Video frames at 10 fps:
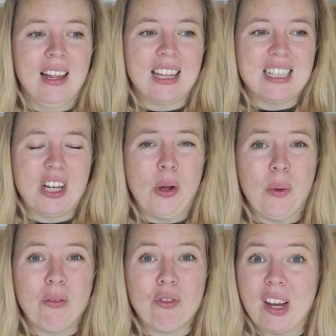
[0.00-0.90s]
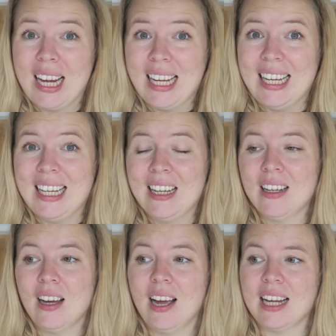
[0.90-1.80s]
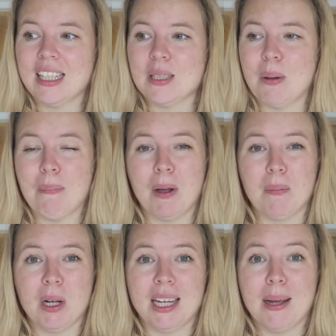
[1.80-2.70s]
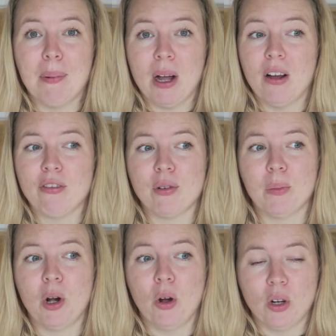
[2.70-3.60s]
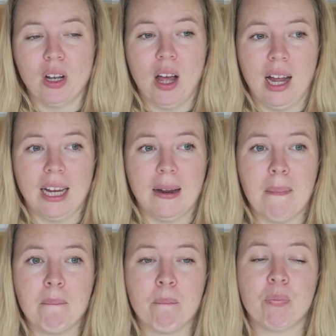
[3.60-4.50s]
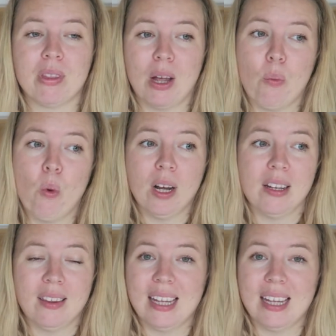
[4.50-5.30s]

there's nowhere really I can spend my money apart from online. Now, one